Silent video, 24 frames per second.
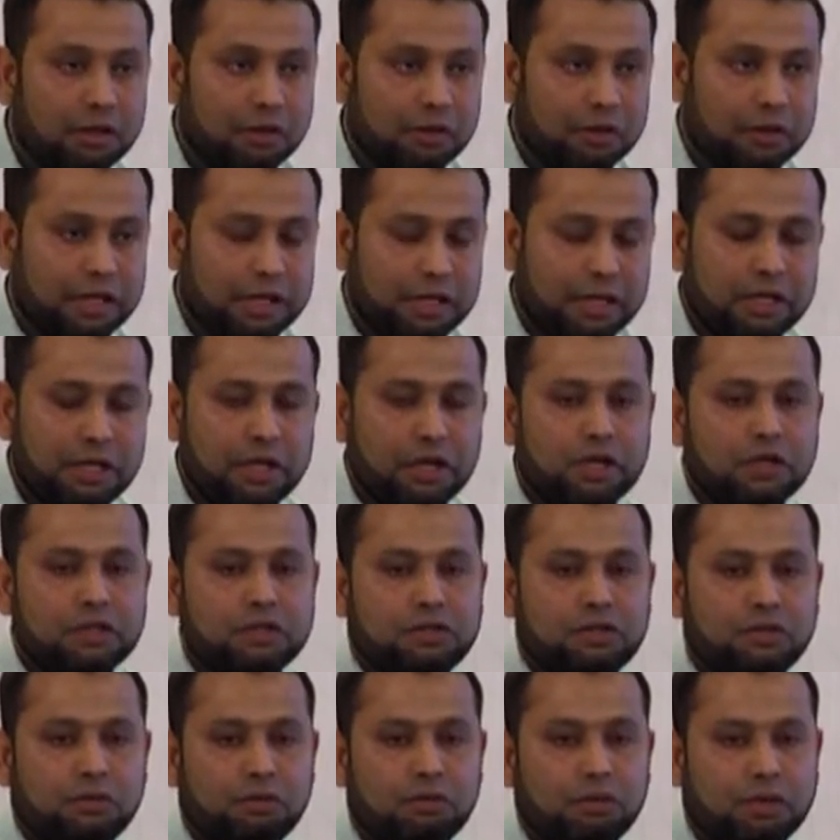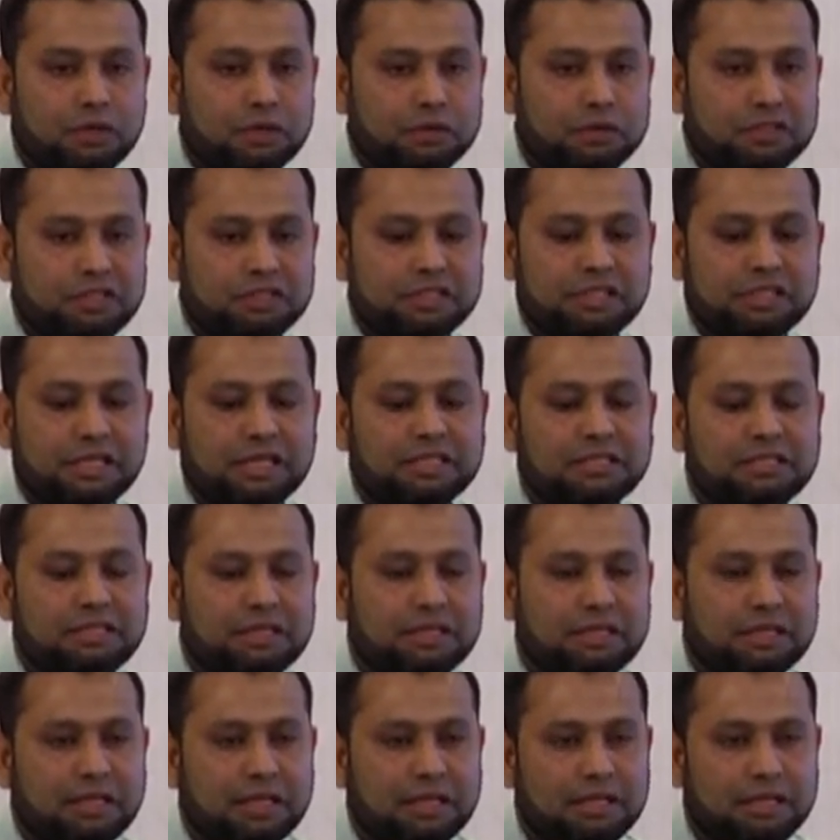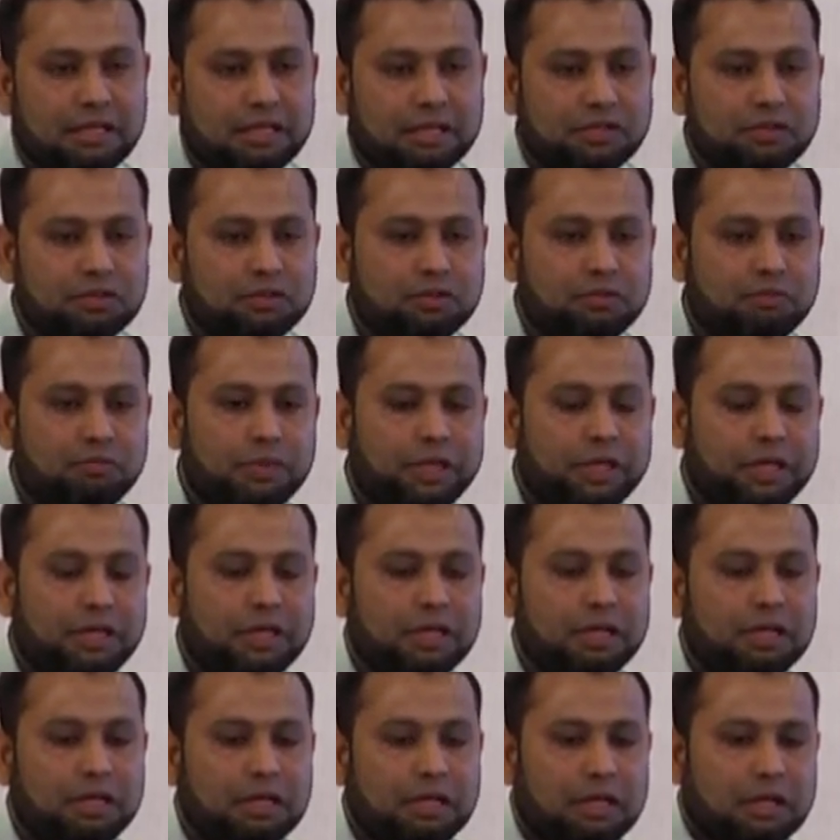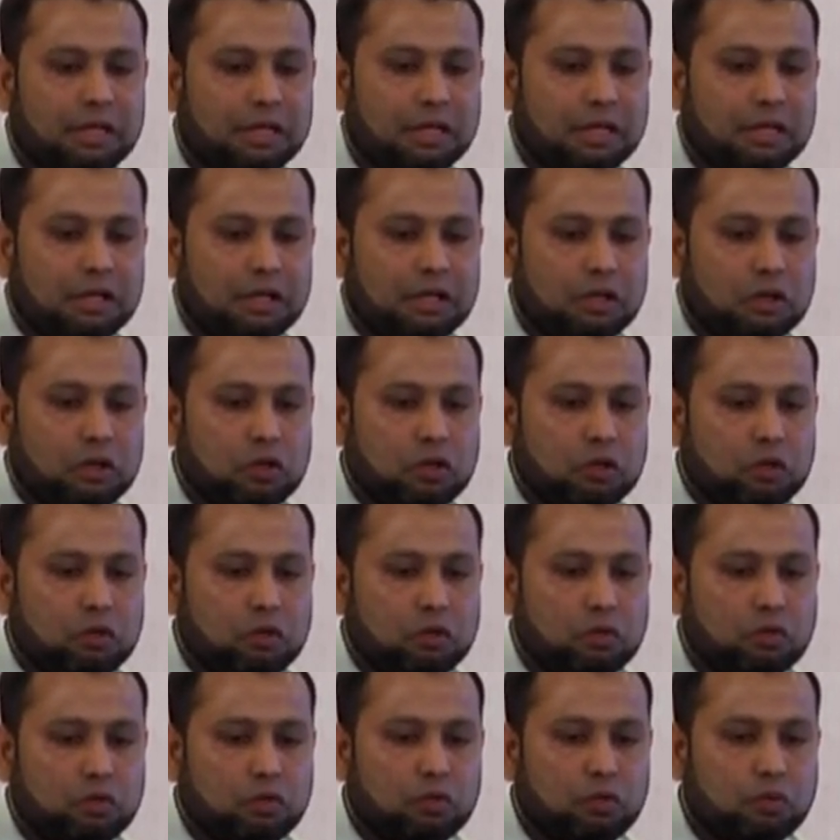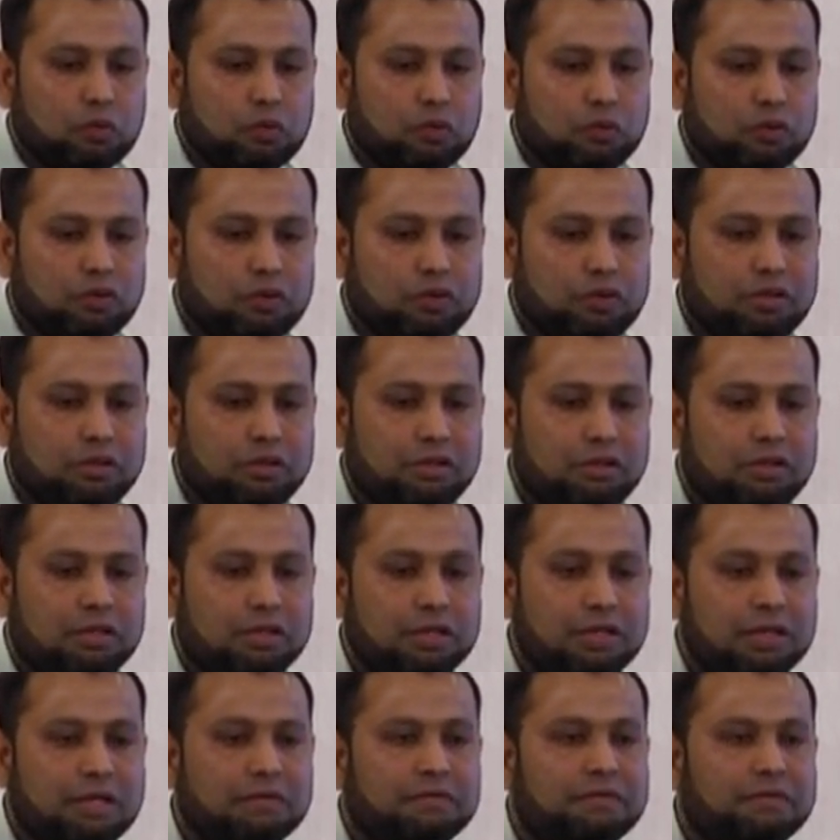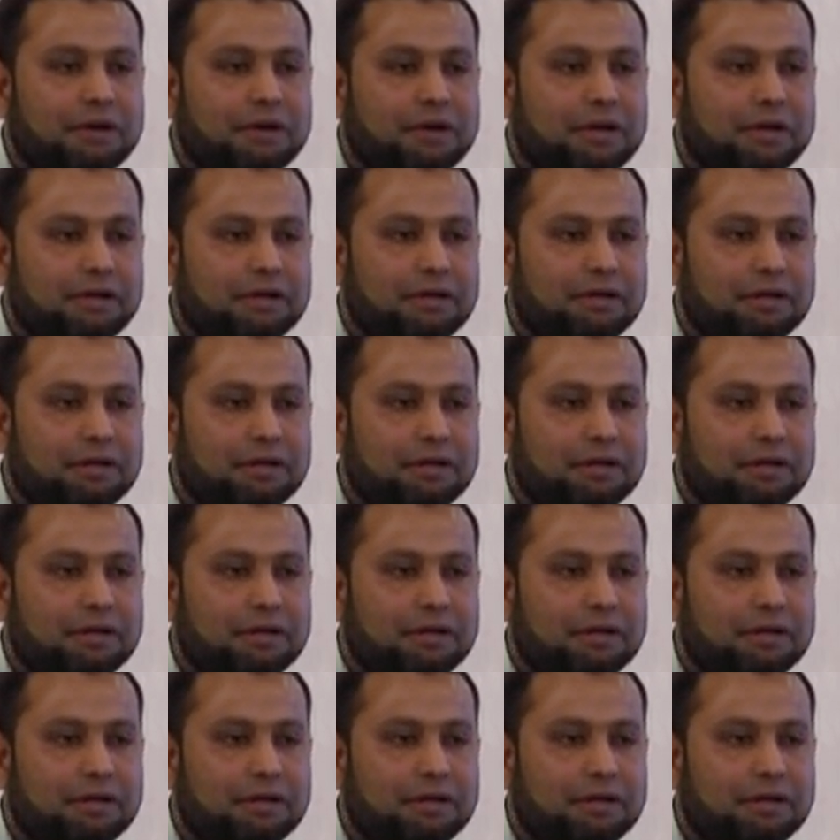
Okay, so what you're suggesting that there should be, you know, three different